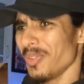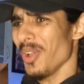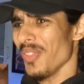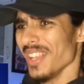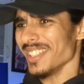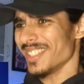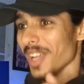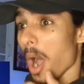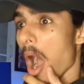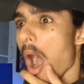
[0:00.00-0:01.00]
Who is
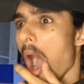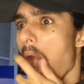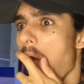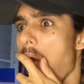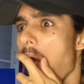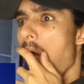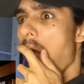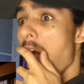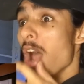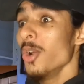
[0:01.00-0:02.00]
that?
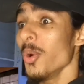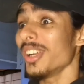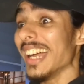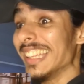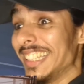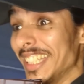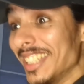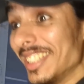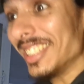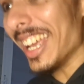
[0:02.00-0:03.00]
Look at
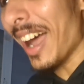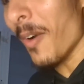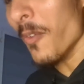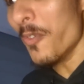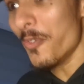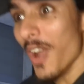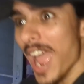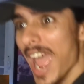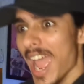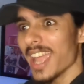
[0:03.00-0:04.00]
this
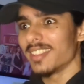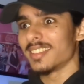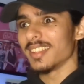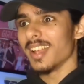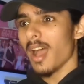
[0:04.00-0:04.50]
outfit!